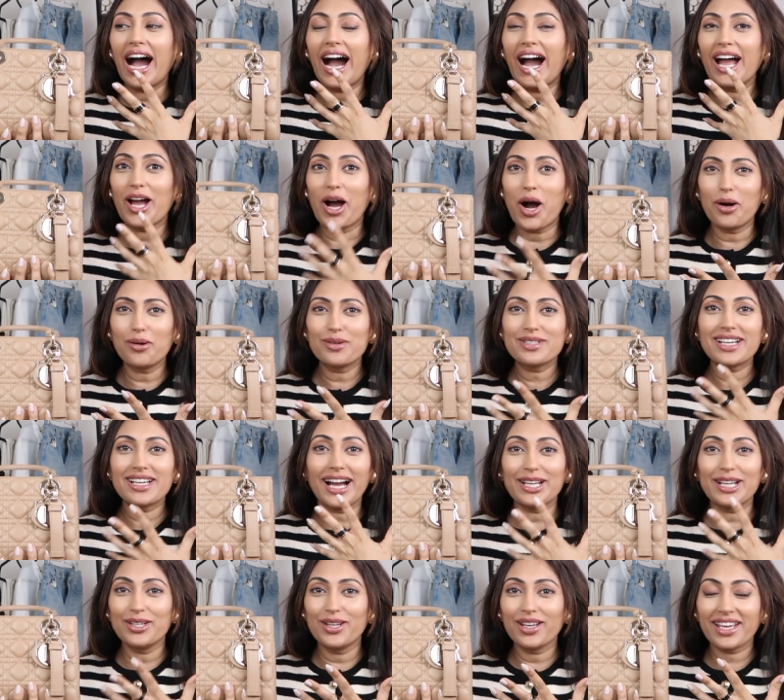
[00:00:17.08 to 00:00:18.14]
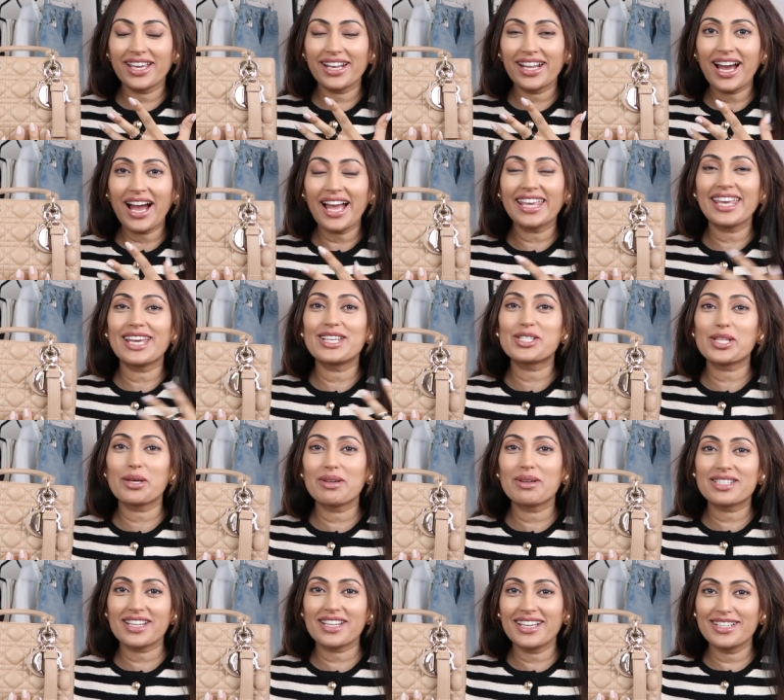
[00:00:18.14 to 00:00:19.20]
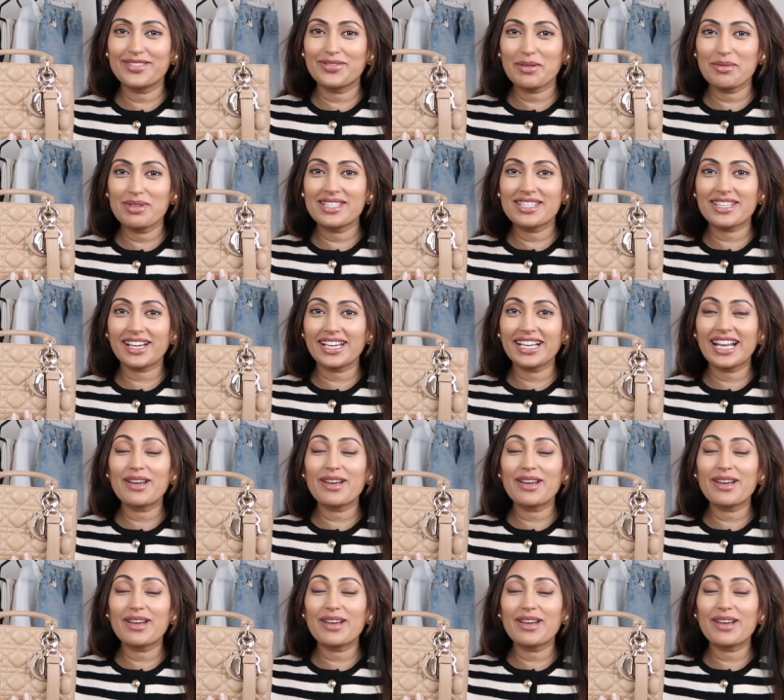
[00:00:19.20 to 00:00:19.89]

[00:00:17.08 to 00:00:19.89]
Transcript: I hold it, I look at it, I get so excited from inside.